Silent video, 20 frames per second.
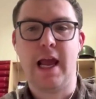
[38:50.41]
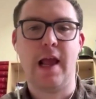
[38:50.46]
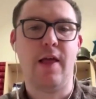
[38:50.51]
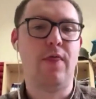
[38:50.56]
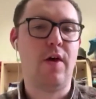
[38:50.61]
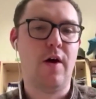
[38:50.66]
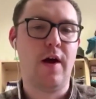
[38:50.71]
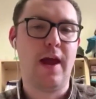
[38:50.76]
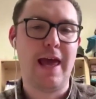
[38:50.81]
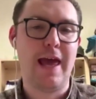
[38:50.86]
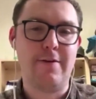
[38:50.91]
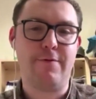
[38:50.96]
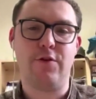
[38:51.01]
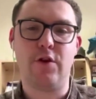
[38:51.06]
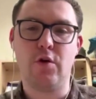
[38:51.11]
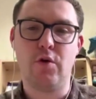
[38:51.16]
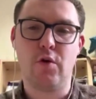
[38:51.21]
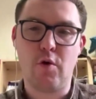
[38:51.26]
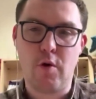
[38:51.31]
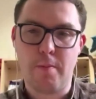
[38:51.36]
in that
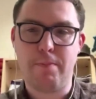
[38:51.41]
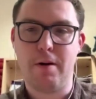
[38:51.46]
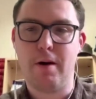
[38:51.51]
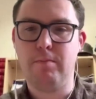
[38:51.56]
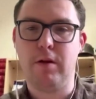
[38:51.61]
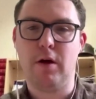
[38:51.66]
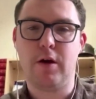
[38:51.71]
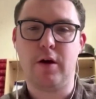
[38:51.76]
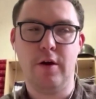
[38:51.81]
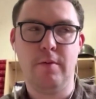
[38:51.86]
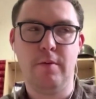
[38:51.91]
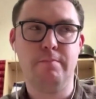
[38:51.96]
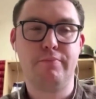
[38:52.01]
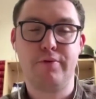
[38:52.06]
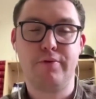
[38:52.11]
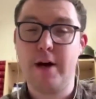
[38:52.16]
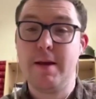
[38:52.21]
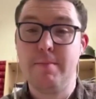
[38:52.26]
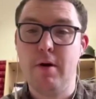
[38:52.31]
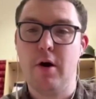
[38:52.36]
if you're a Republican,
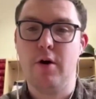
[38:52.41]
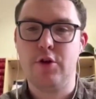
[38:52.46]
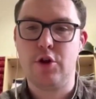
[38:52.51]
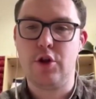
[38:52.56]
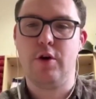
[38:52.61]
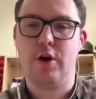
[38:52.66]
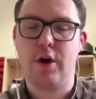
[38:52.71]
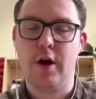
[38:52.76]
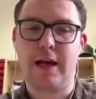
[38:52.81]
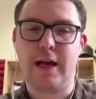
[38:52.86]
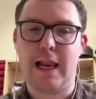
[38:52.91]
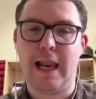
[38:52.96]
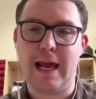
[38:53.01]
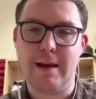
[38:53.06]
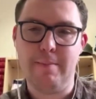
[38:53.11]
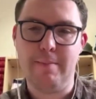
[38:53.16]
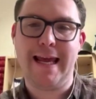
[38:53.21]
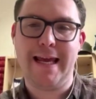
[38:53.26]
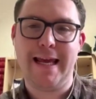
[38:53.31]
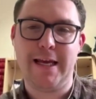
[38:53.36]
pretty much you're going to
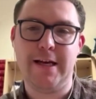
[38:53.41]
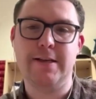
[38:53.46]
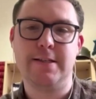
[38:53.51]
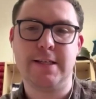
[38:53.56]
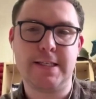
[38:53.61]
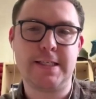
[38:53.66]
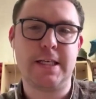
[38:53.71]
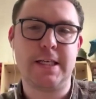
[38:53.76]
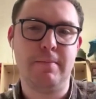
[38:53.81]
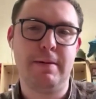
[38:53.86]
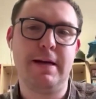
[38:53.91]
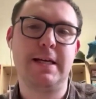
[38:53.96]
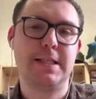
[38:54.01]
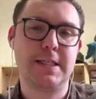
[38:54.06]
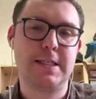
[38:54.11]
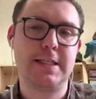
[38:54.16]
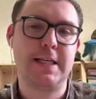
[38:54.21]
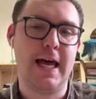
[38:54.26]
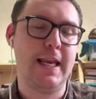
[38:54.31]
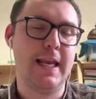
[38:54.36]
claim Lincoln to some
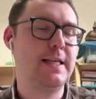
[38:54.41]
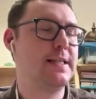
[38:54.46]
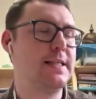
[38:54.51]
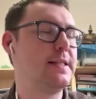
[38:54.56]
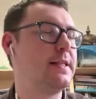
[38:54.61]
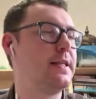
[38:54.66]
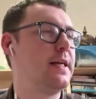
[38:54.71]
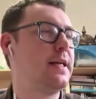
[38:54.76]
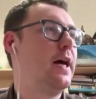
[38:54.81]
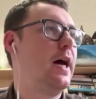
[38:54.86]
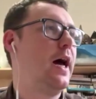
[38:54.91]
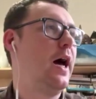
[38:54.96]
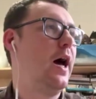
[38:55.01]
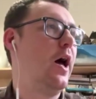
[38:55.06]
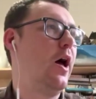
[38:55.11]
extent.